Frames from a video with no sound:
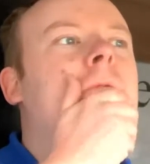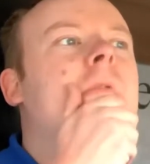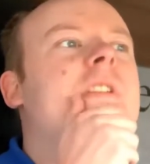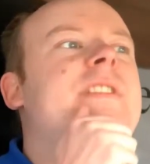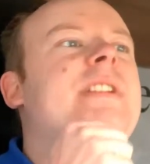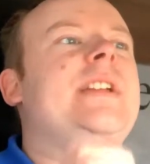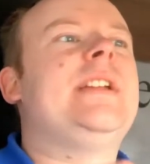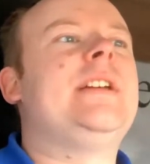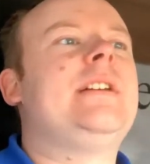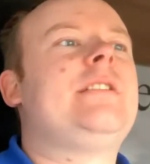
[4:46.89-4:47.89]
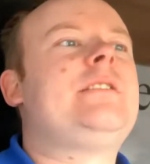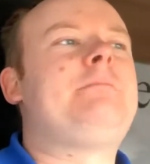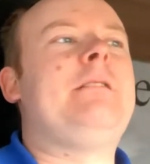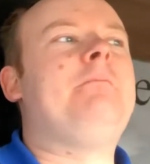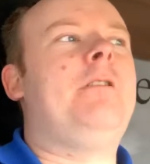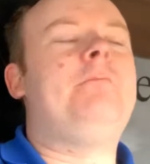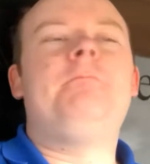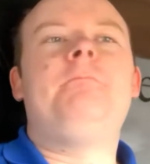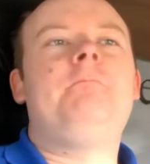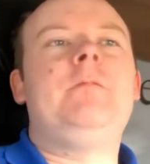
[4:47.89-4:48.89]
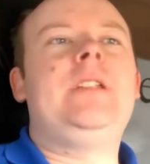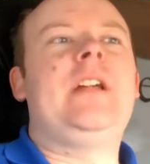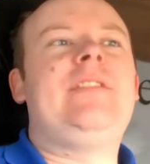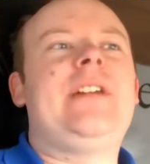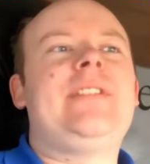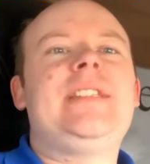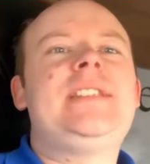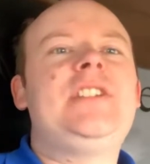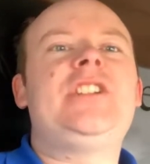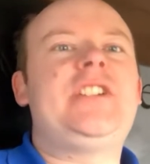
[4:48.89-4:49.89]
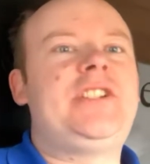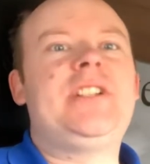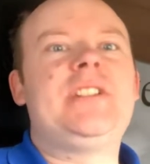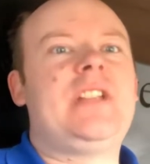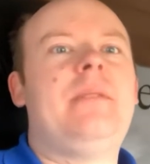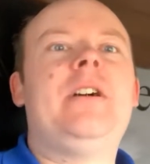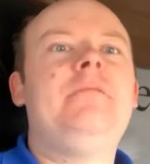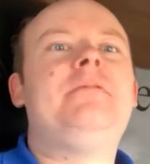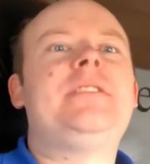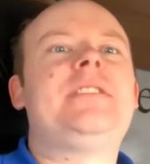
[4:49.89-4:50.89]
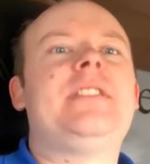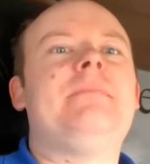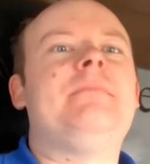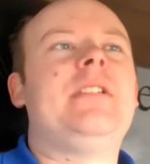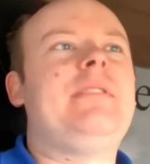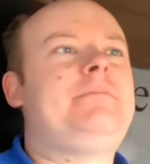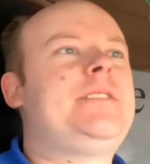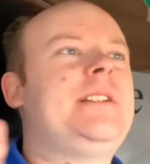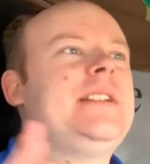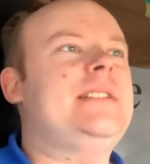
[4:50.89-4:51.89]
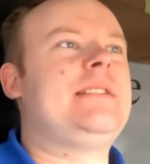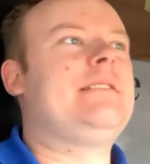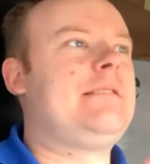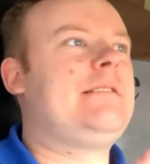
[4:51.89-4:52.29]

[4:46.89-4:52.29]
We'll see. Depend what, you know, if you have any suggestions, I'm open to them. The website isn't